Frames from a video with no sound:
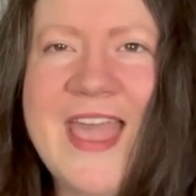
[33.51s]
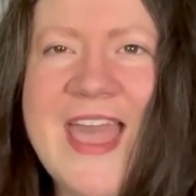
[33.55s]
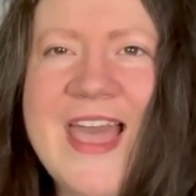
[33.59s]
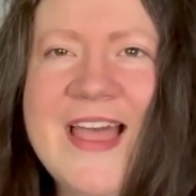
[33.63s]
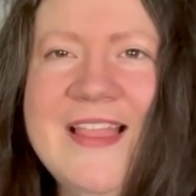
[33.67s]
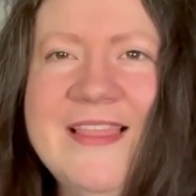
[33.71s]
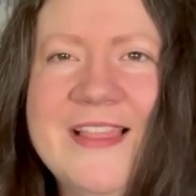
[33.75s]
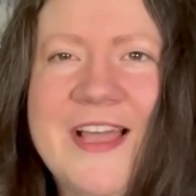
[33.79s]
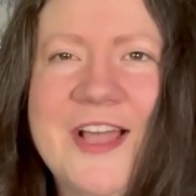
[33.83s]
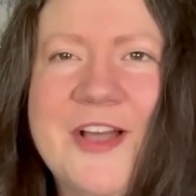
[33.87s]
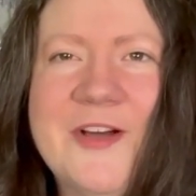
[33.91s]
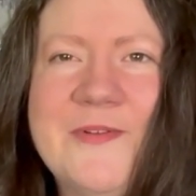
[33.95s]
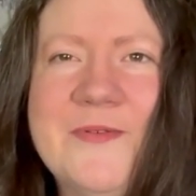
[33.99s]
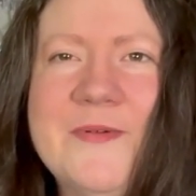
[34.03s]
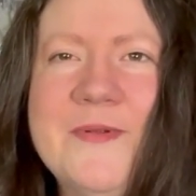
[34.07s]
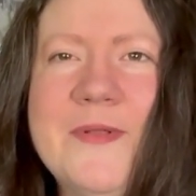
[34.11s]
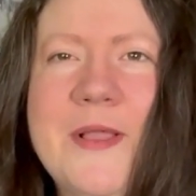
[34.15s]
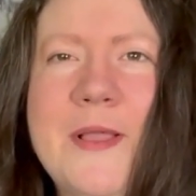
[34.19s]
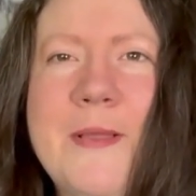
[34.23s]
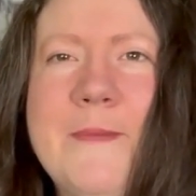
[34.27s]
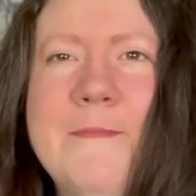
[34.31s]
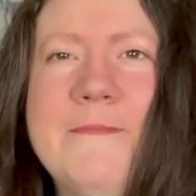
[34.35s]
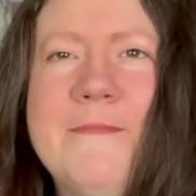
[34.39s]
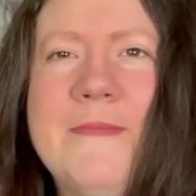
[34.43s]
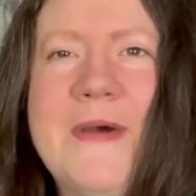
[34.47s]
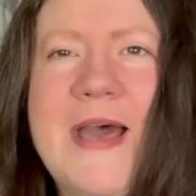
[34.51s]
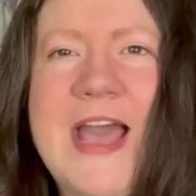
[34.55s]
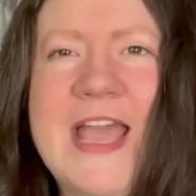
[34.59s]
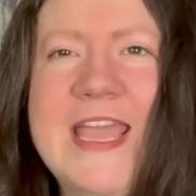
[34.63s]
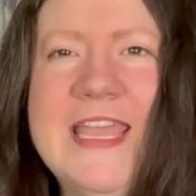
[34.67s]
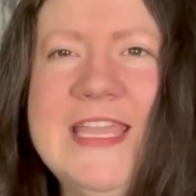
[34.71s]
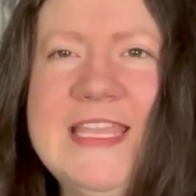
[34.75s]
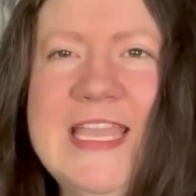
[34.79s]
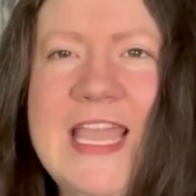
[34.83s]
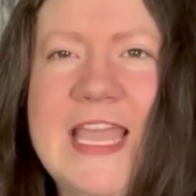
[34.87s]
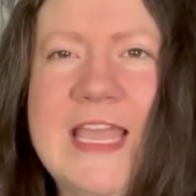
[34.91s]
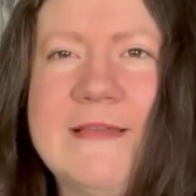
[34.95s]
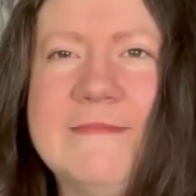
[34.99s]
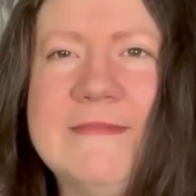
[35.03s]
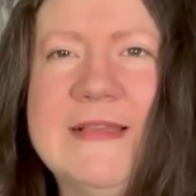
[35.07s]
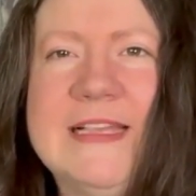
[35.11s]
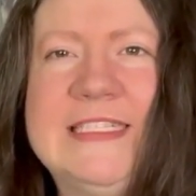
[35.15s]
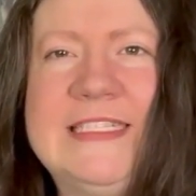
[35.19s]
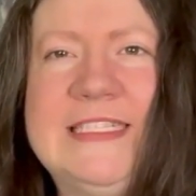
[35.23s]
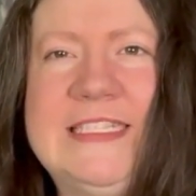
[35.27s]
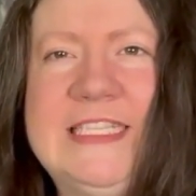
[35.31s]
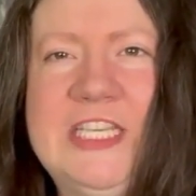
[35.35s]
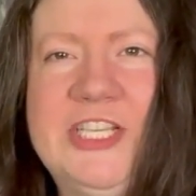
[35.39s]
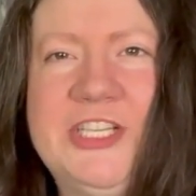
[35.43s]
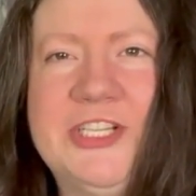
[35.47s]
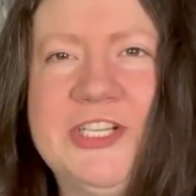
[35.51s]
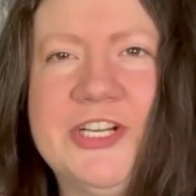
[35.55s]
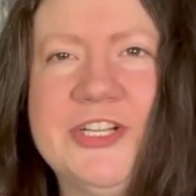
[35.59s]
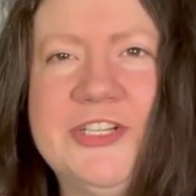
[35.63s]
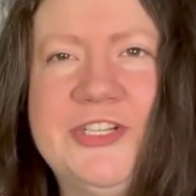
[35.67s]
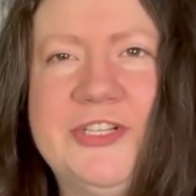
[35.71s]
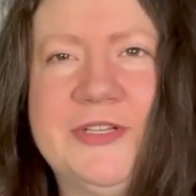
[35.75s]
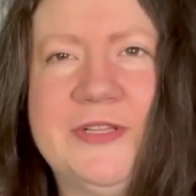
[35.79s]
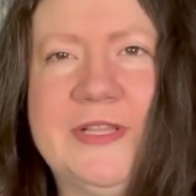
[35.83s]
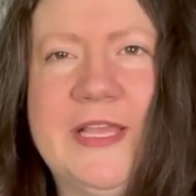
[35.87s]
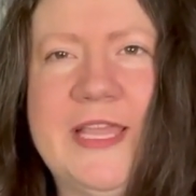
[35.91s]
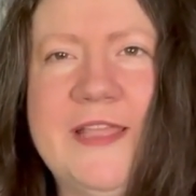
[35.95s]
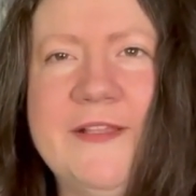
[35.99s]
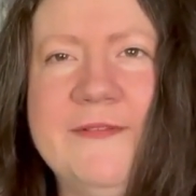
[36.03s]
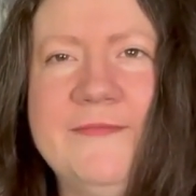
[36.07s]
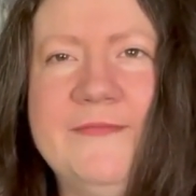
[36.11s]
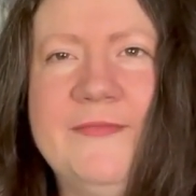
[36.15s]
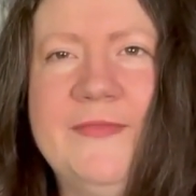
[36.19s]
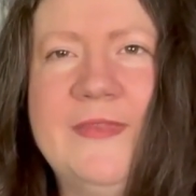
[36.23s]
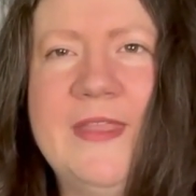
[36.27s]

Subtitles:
Hello, my name is Teacher Julie.